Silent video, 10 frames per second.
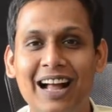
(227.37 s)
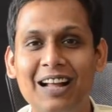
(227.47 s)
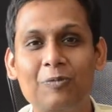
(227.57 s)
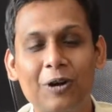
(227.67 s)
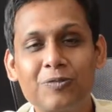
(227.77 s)

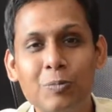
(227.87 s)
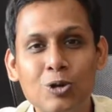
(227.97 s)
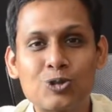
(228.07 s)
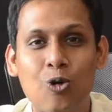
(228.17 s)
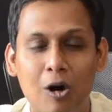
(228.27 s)
And one of the
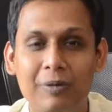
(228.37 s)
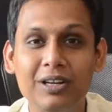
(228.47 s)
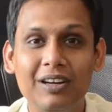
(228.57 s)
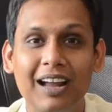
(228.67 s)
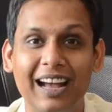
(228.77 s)
most
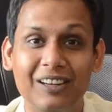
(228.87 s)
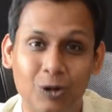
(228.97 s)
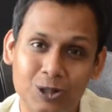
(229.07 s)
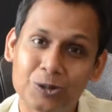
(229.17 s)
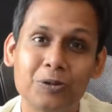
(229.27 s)
common and
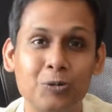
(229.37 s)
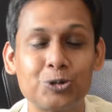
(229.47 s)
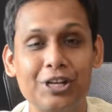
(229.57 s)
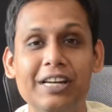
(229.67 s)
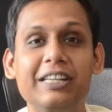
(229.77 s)
also the
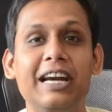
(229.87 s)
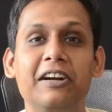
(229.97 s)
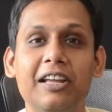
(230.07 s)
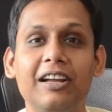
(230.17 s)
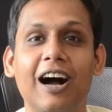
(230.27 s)
most
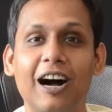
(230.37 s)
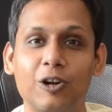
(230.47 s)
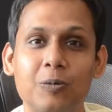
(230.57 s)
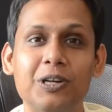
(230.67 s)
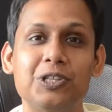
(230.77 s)
irritating
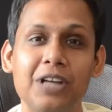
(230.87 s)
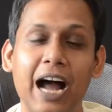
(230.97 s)
arguments